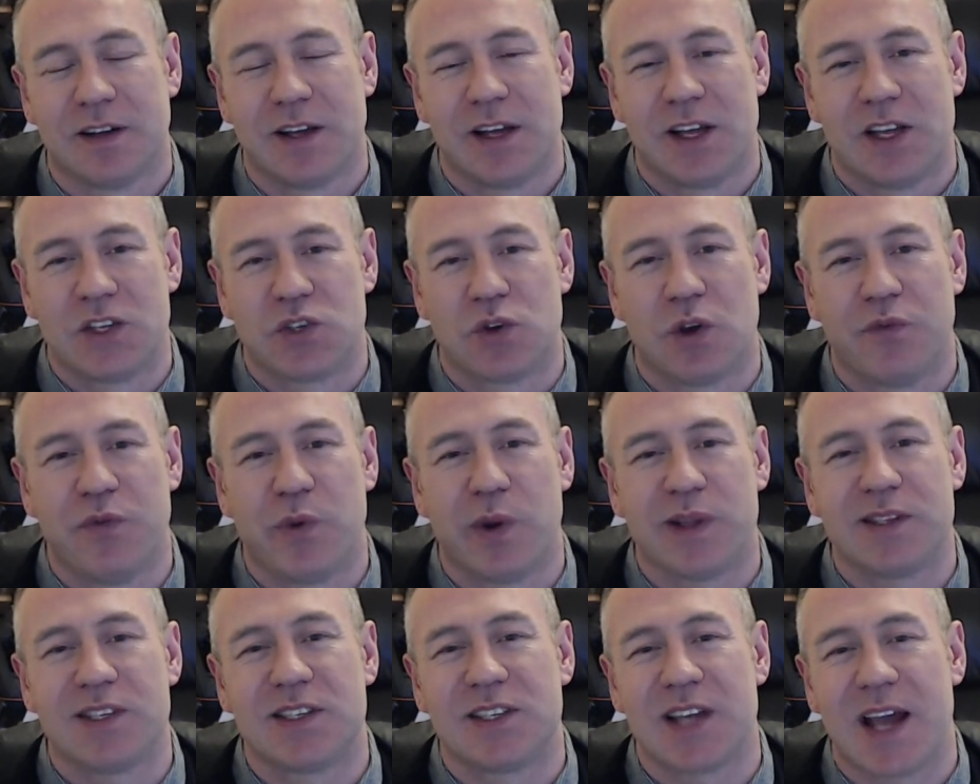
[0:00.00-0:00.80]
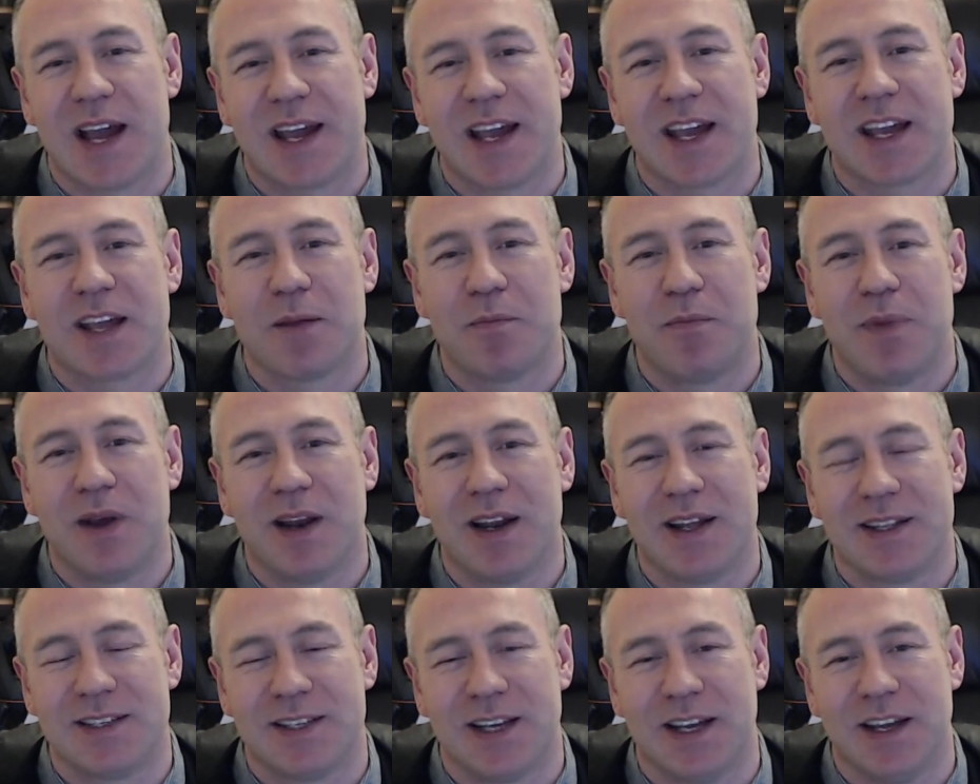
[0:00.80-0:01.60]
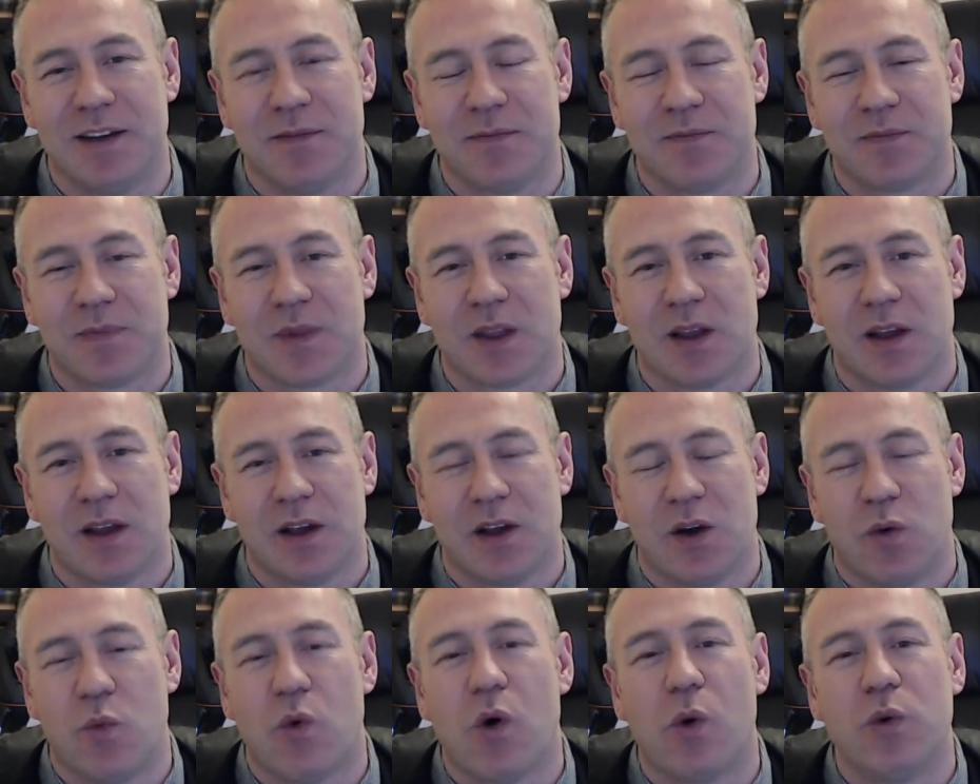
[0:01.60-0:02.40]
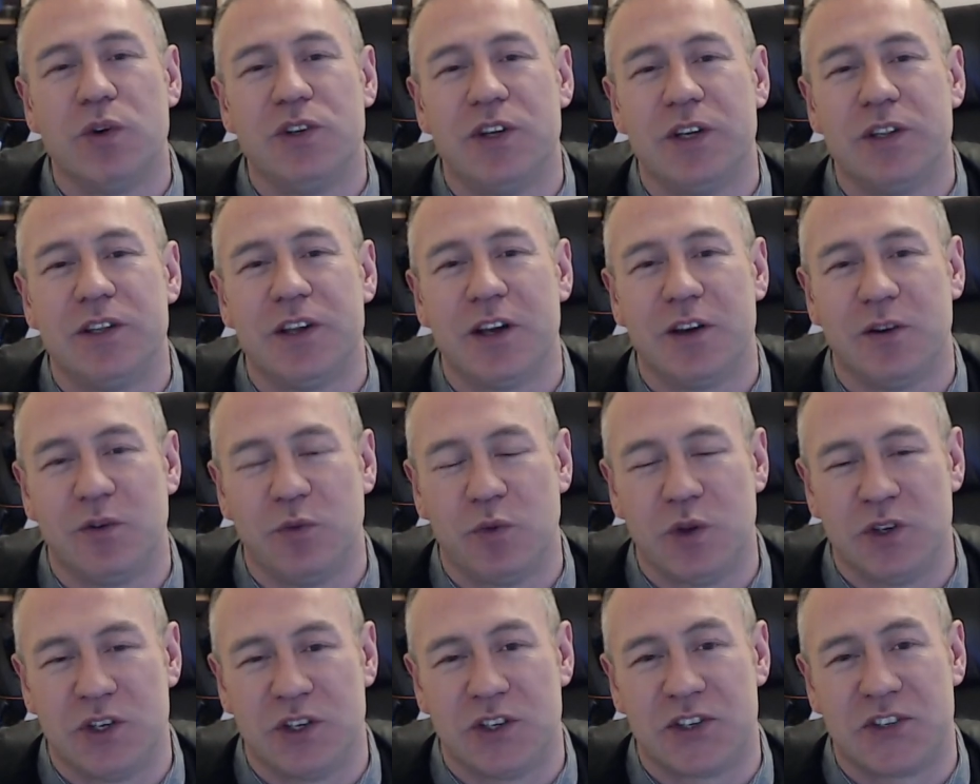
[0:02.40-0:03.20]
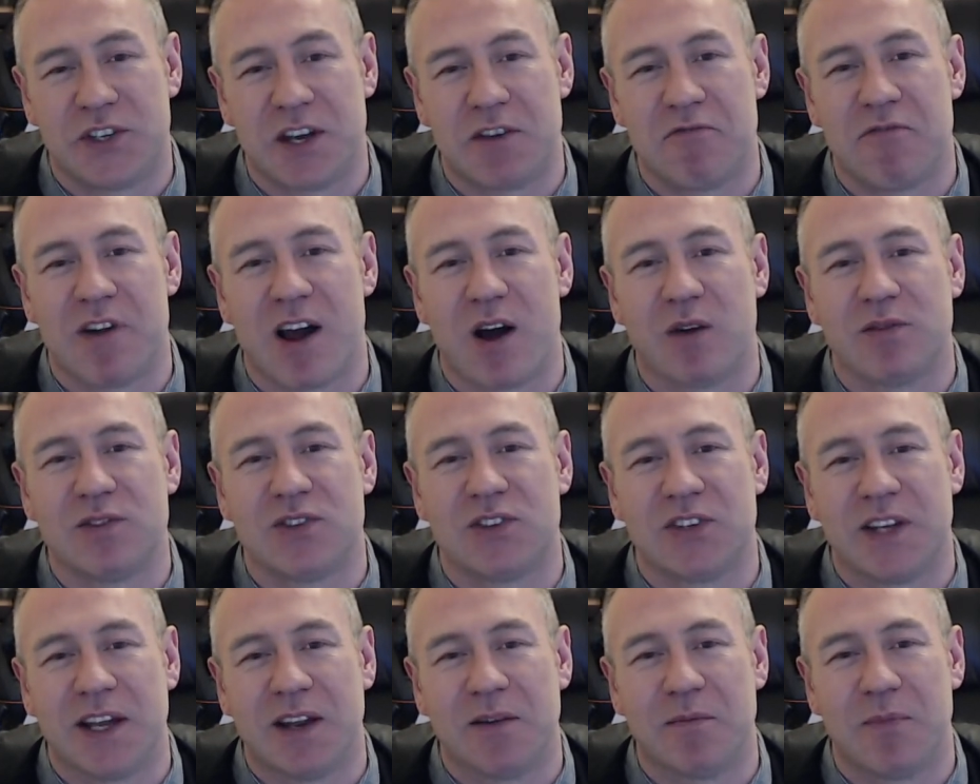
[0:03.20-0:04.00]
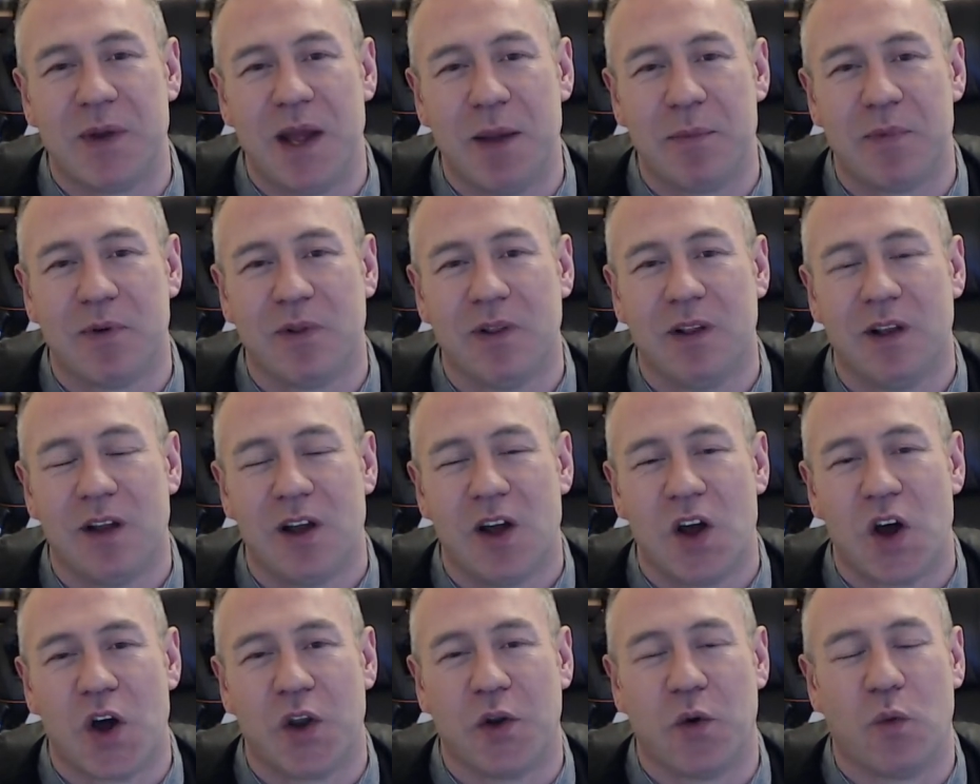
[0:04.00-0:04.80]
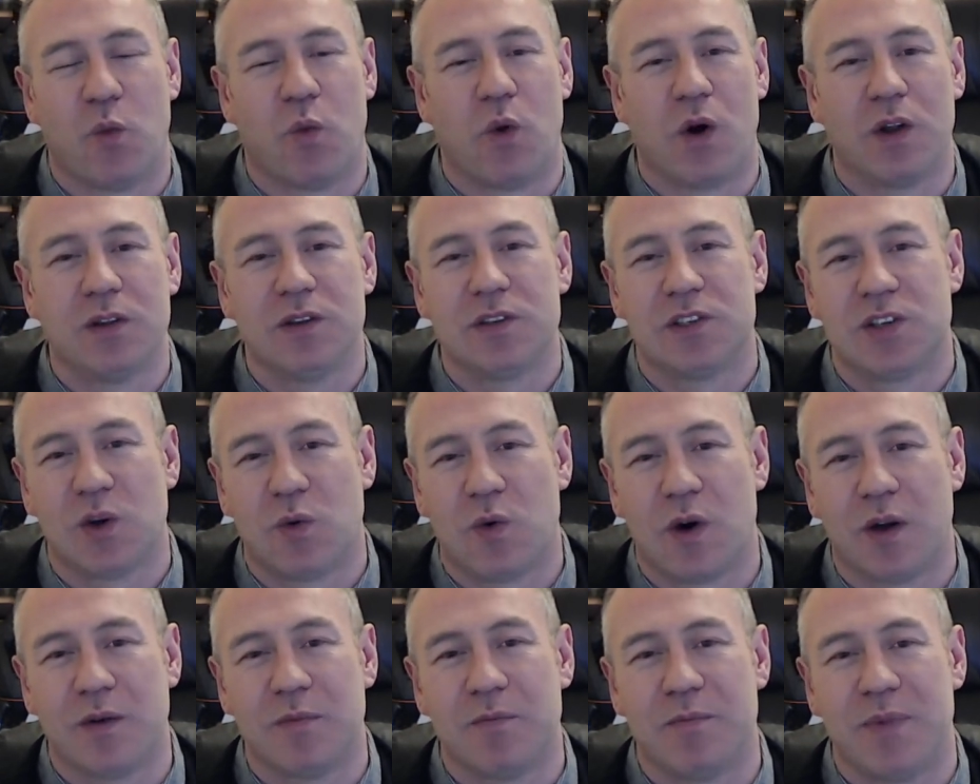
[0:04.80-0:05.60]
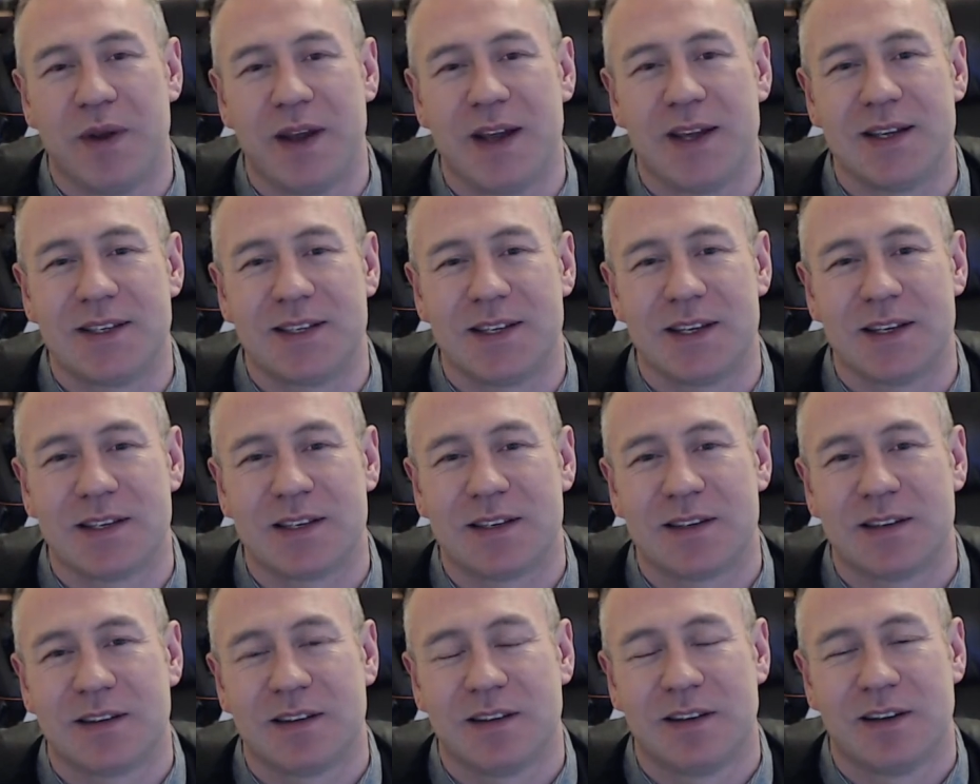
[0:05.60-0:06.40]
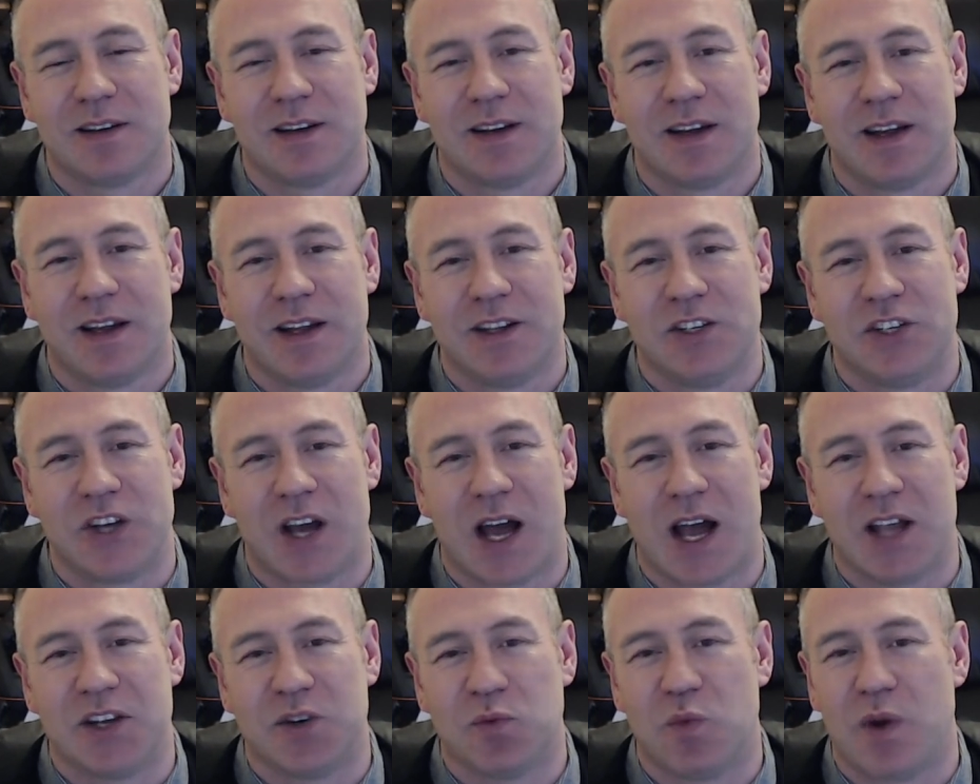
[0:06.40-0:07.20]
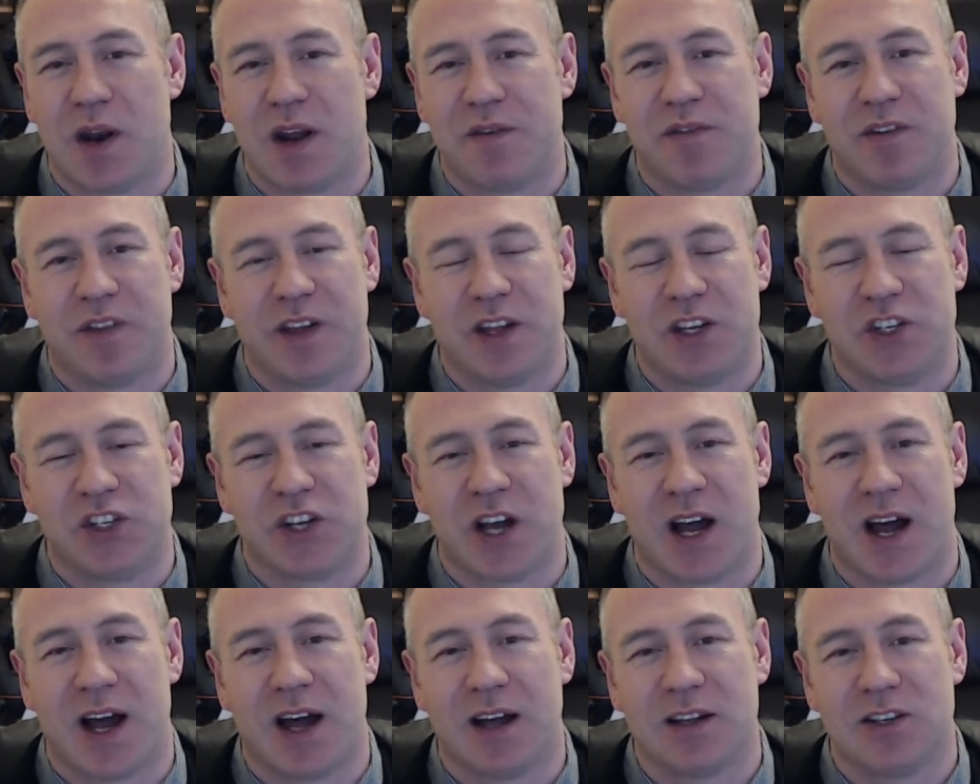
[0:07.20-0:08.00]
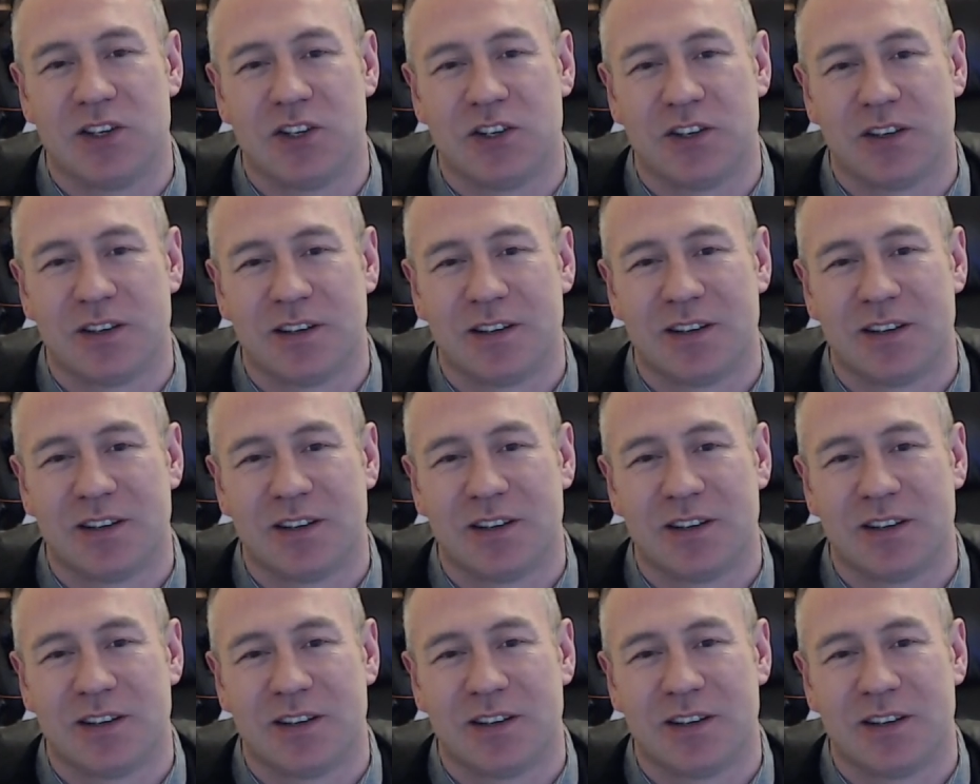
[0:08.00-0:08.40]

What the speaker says: So if you had psychic ability, what would you do? Would you sit around seeing people on a one-to-one basis, charging whatever they charge?